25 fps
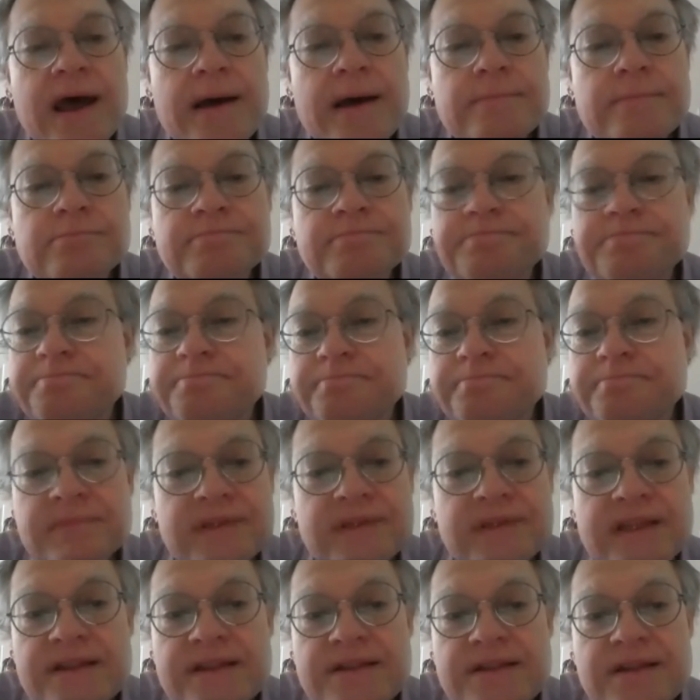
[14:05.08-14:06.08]
Um,
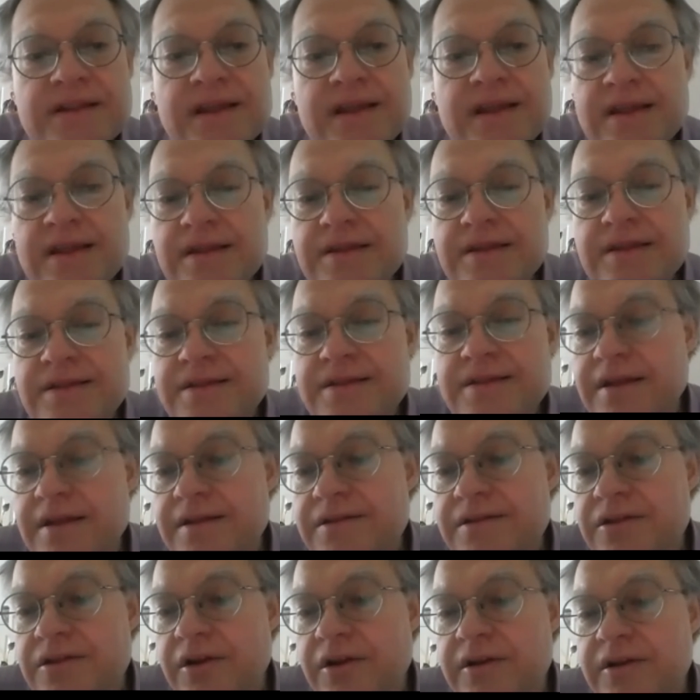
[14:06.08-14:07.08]
this is
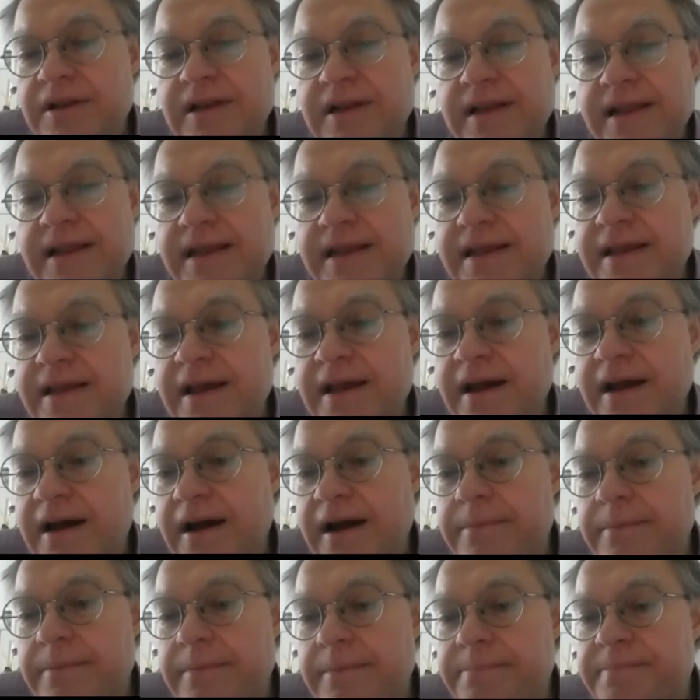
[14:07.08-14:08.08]

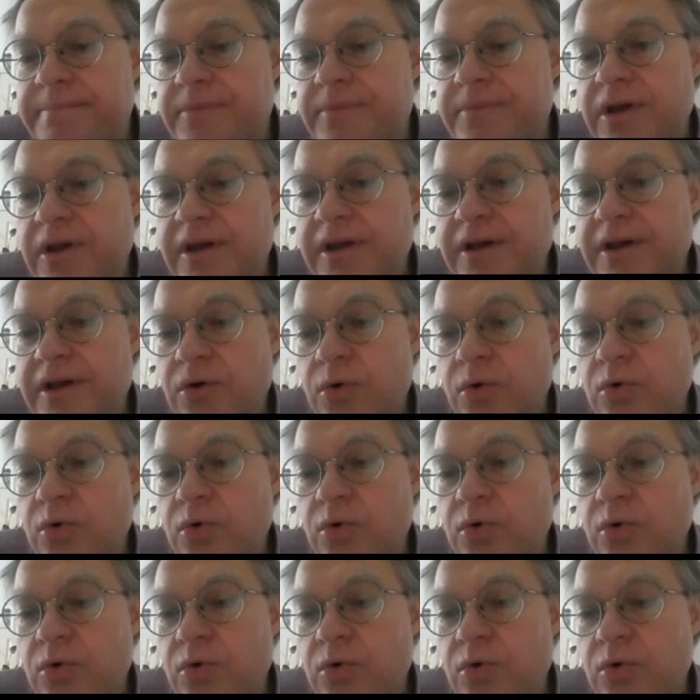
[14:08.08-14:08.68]
certainly um,